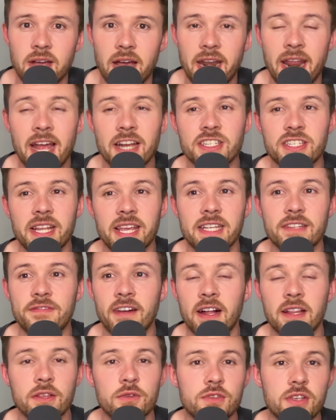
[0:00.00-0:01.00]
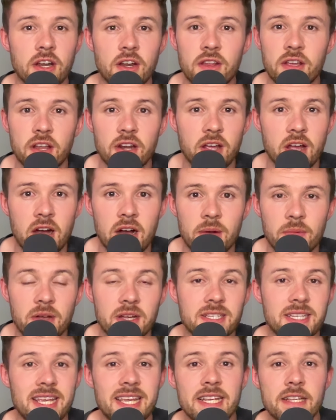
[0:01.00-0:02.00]
And actually, his value is only going to go up
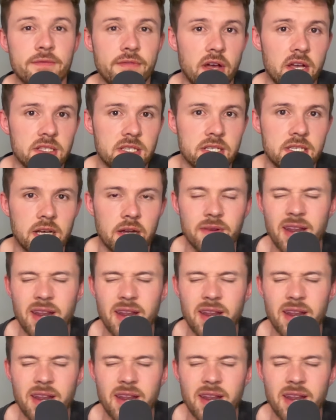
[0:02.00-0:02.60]
because he is versatile.